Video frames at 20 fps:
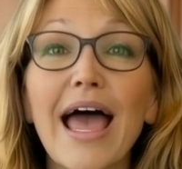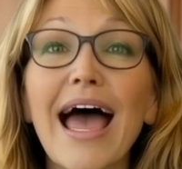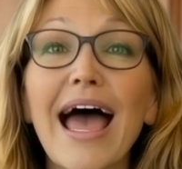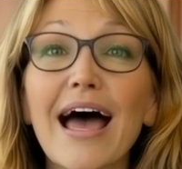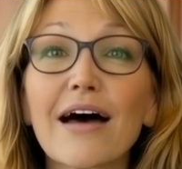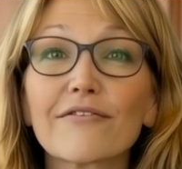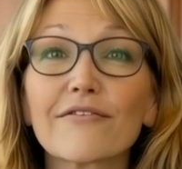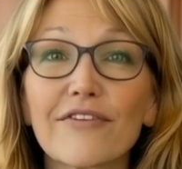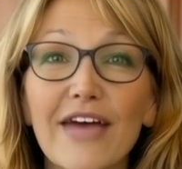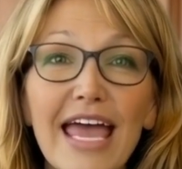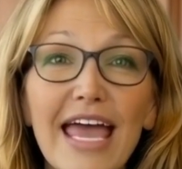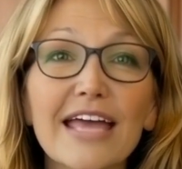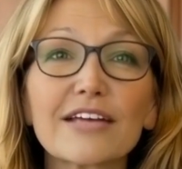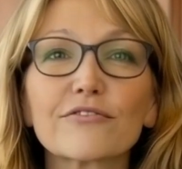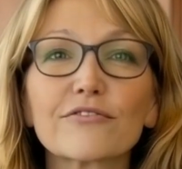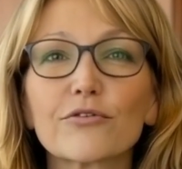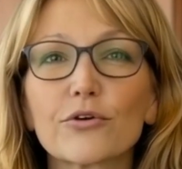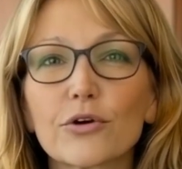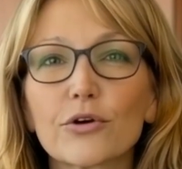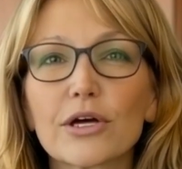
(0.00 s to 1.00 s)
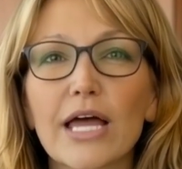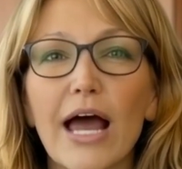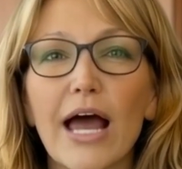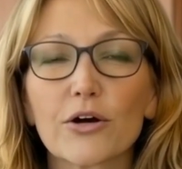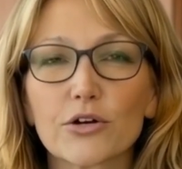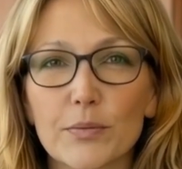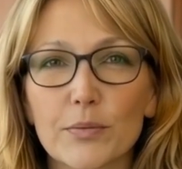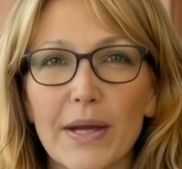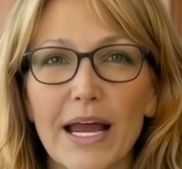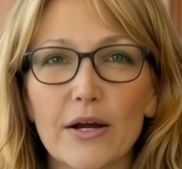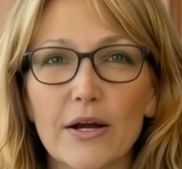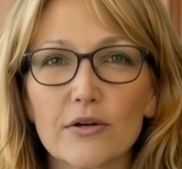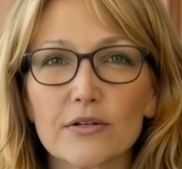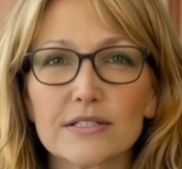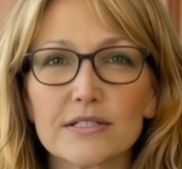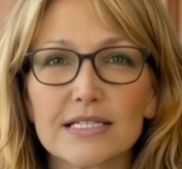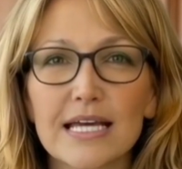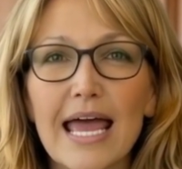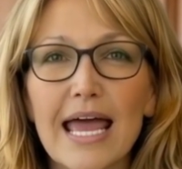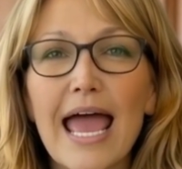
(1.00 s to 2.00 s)
half and full couch
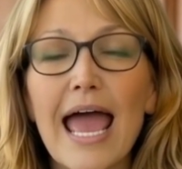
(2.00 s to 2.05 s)
panels,